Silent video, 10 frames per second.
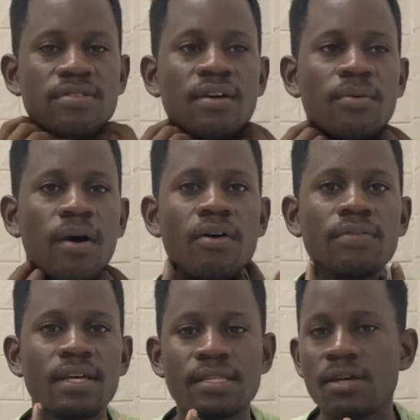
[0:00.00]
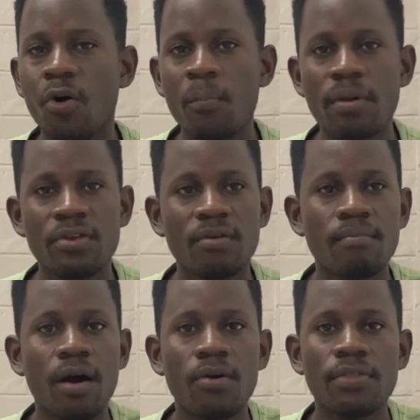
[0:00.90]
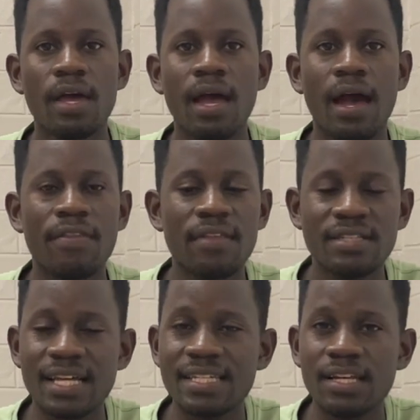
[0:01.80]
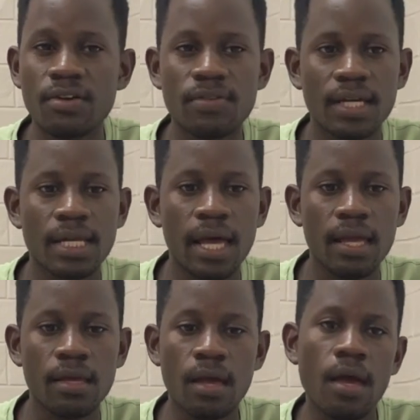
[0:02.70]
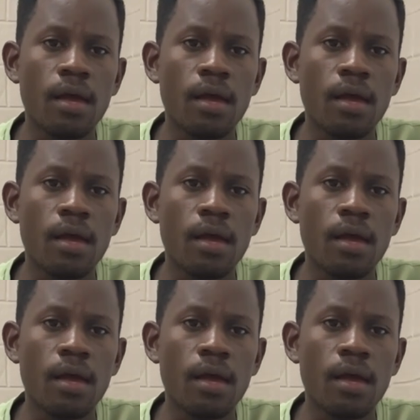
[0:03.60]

around, they say open your mouth, then they start telling you that, hey,